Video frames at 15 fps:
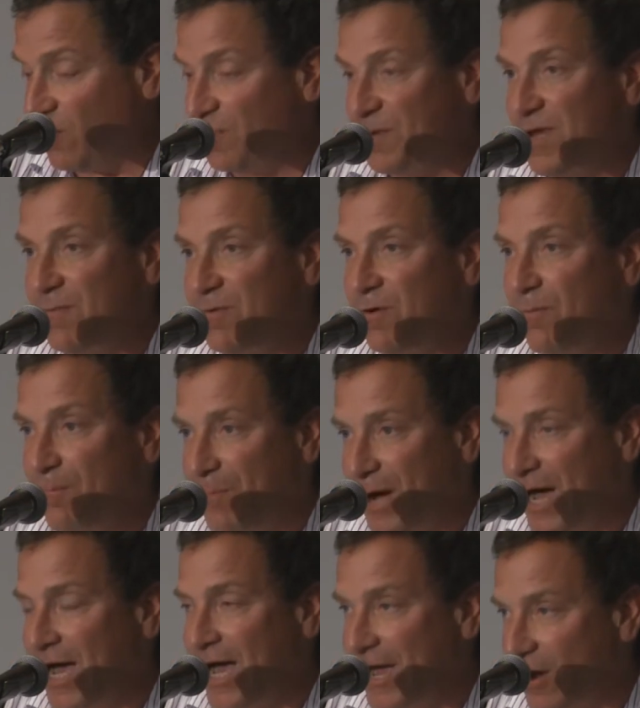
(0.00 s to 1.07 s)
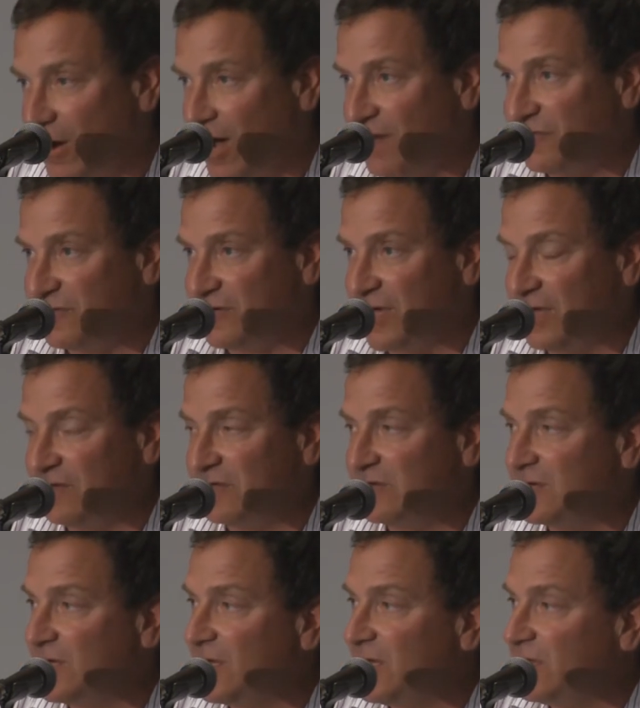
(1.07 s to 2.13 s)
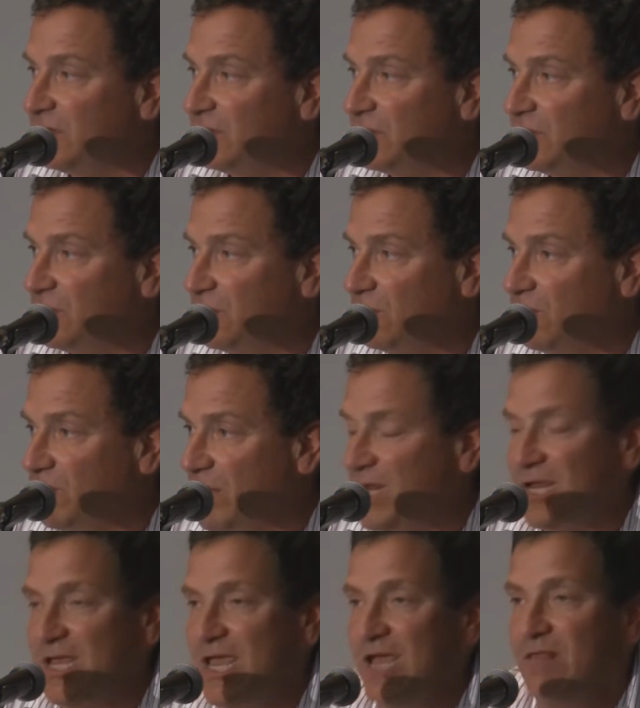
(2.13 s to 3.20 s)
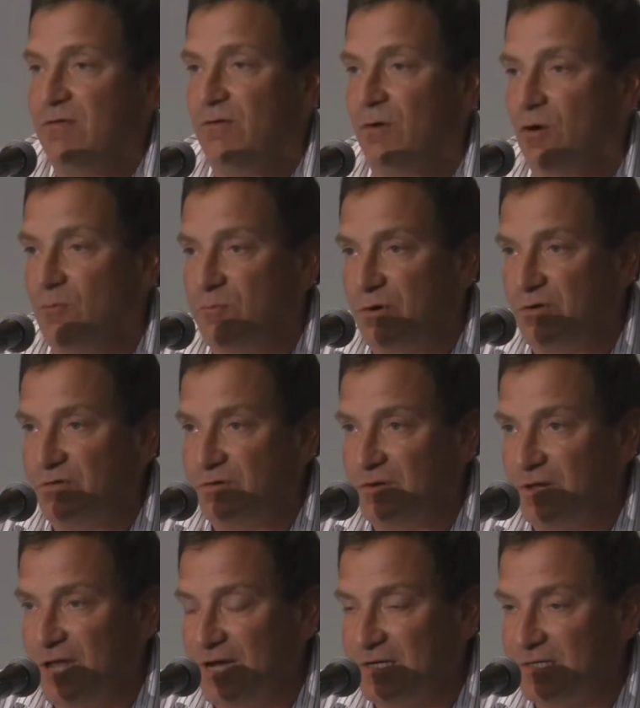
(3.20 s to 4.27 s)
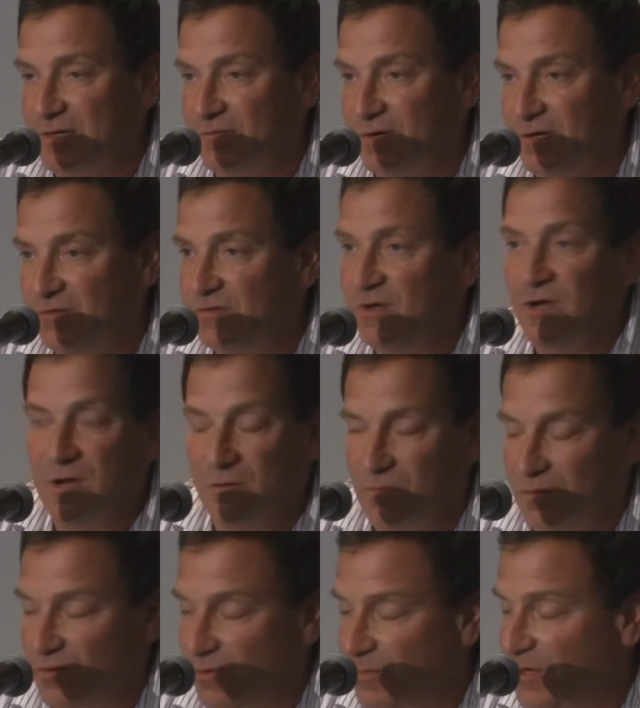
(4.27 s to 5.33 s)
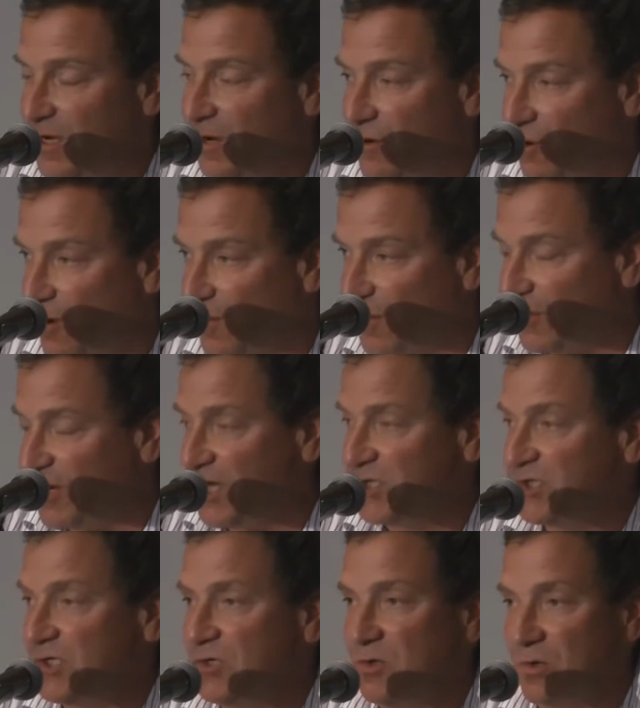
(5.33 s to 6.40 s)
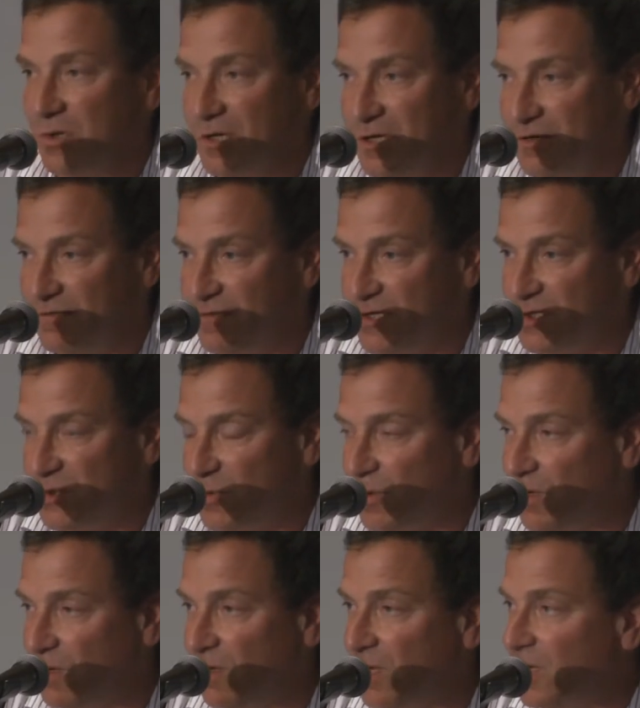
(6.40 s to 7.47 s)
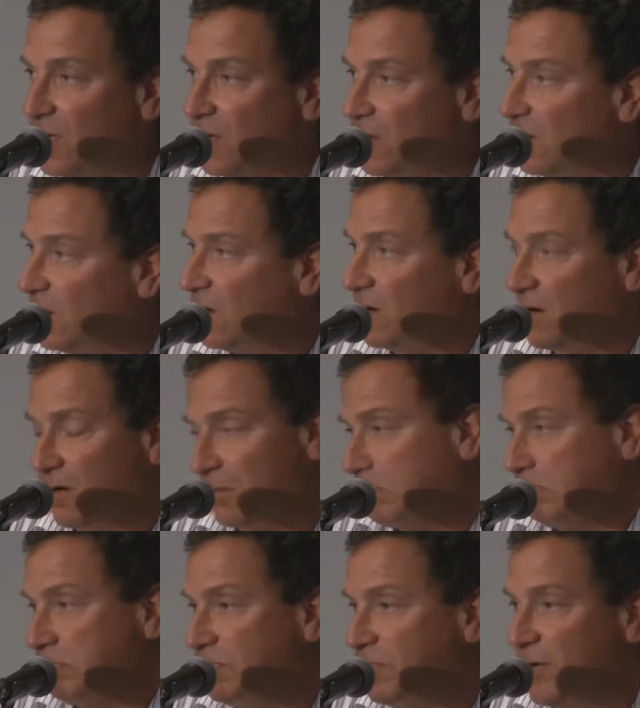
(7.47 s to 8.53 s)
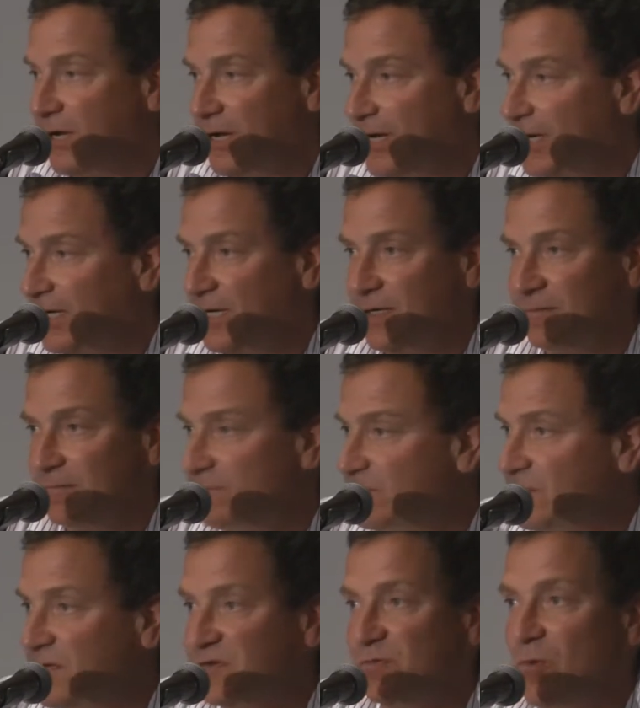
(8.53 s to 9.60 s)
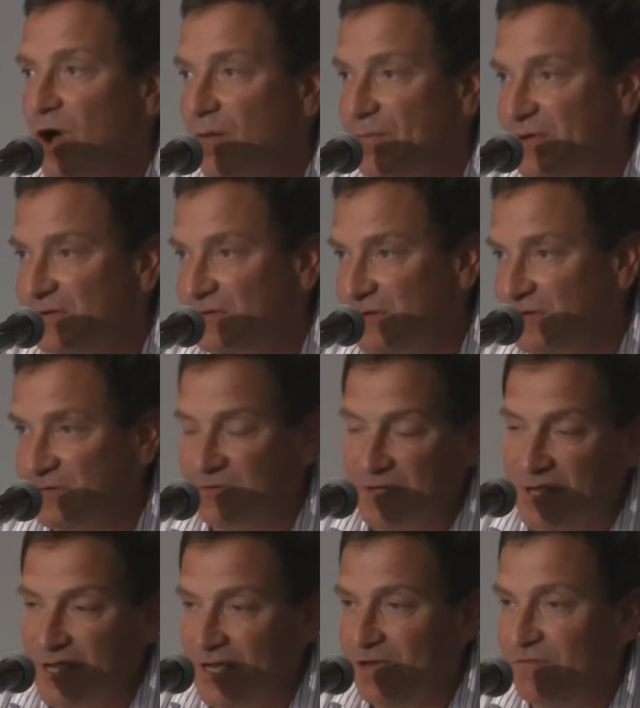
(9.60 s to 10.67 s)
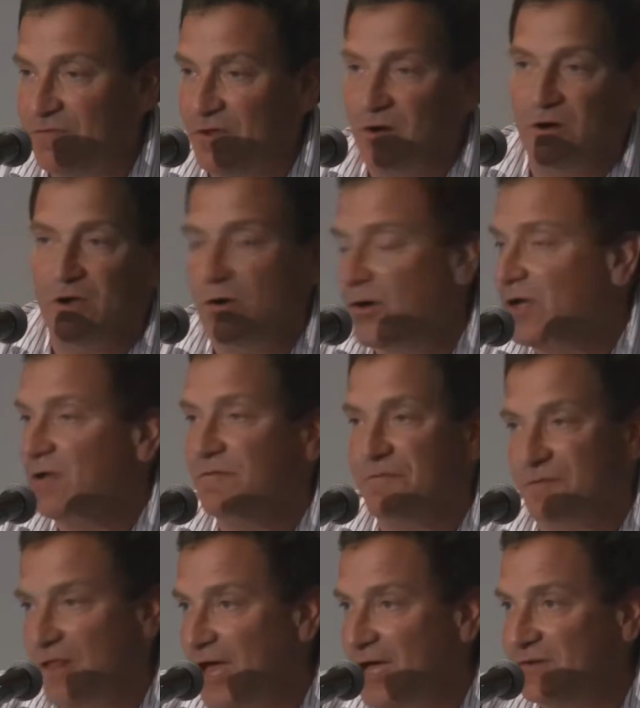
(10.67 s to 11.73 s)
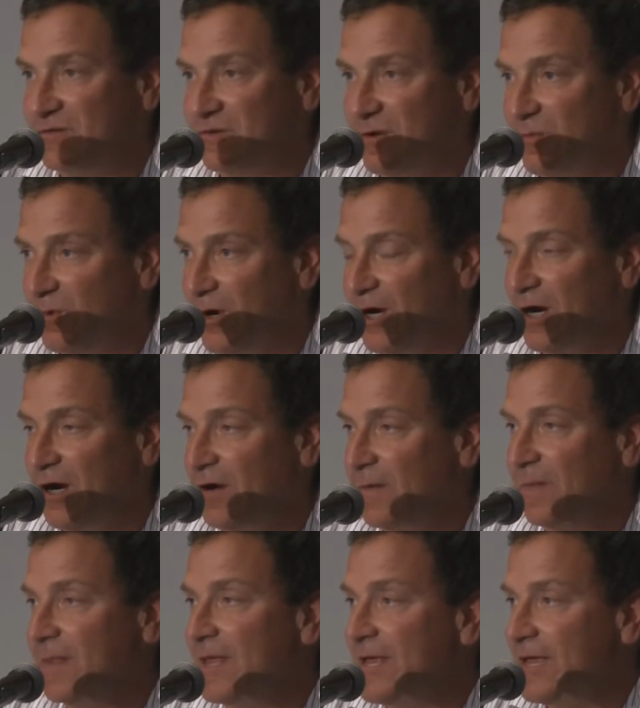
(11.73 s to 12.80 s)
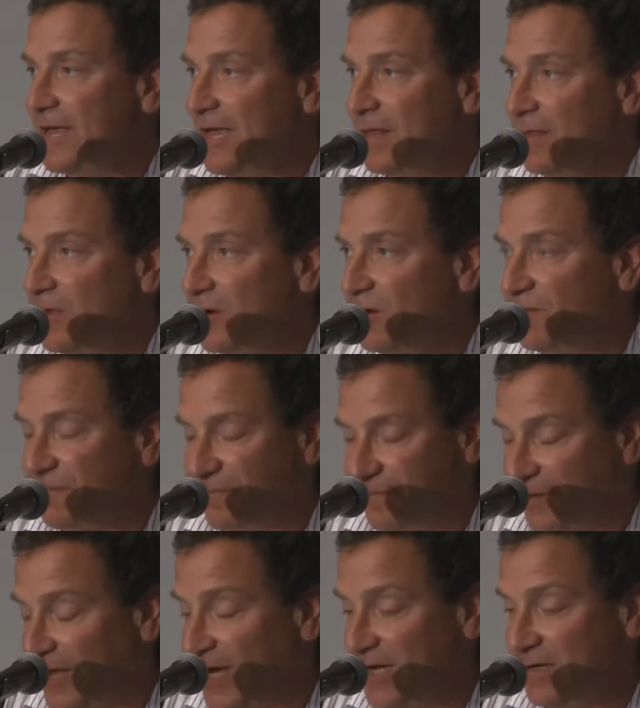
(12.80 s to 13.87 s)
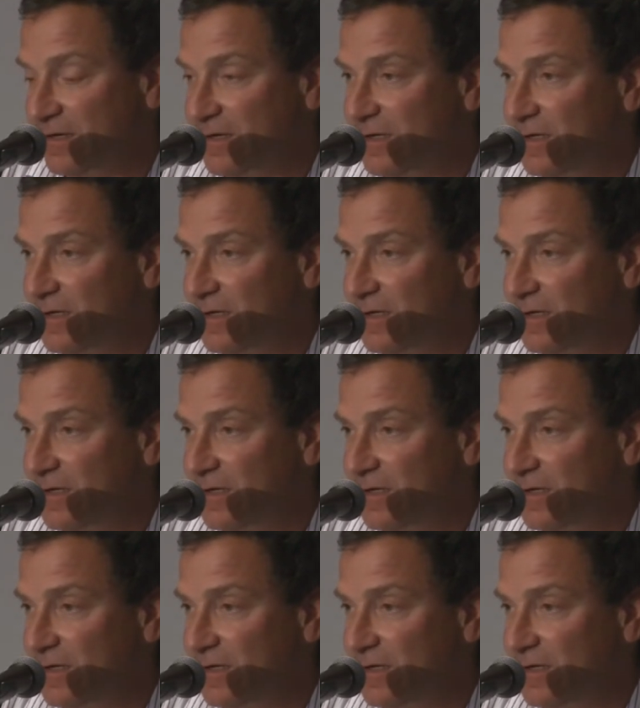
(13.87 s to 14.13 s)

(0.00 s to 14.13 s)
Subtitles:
where people buy offsets to mitigate their own personal activities, whether it be a corporation or an individual or a small business. If they're going to fly somewhere and their flight